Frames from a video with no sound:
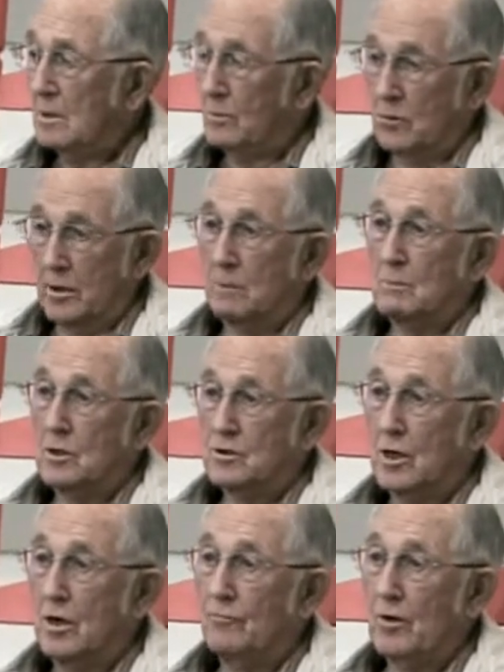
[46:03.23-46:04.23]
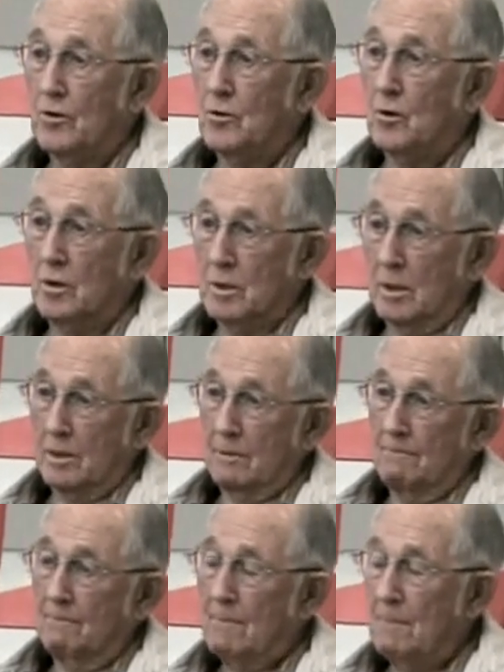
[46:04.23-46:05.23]
Within myself, I thought that.
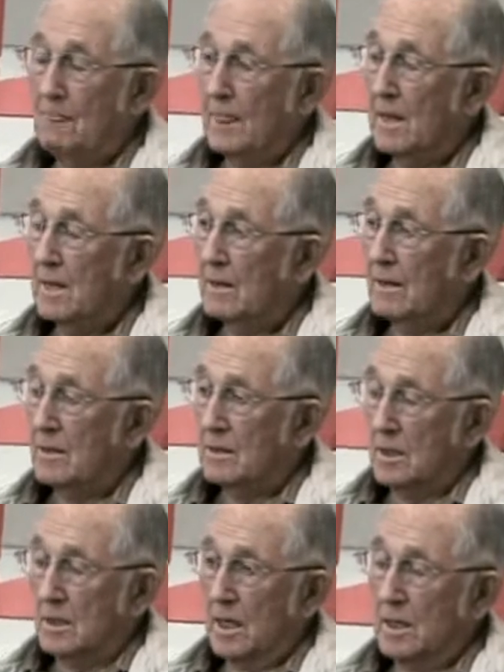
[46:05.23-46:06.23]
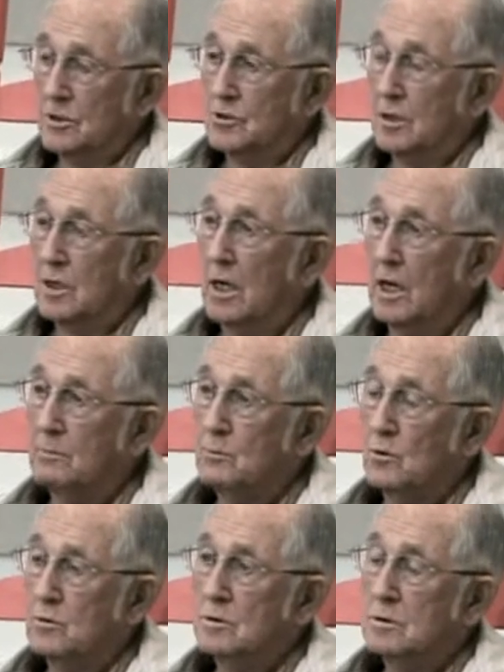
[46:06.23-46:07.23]
They landed us in
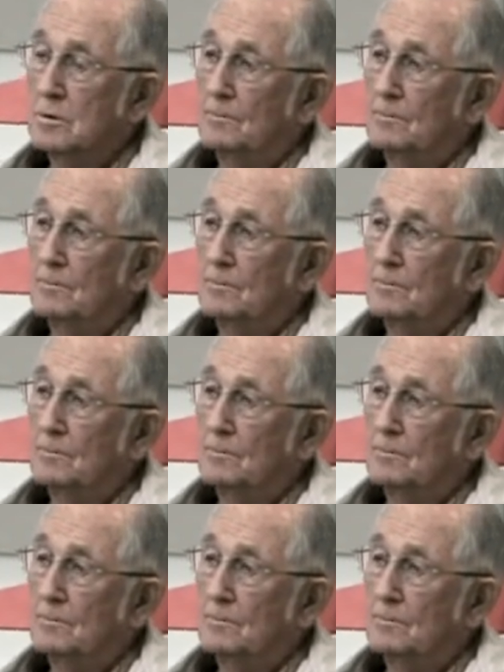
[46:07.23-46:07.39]
Naples